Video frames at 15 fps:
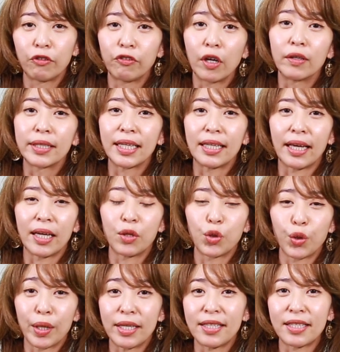founded in
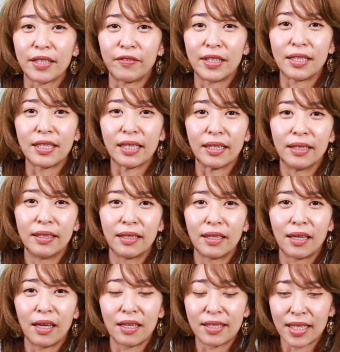
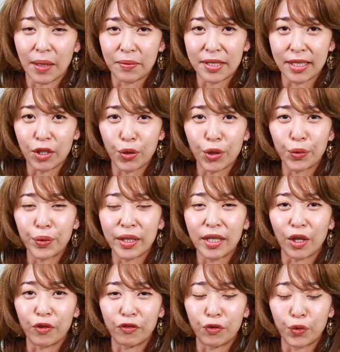2017, a
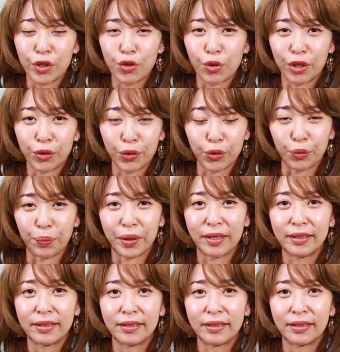subsidiary of Wistron Group.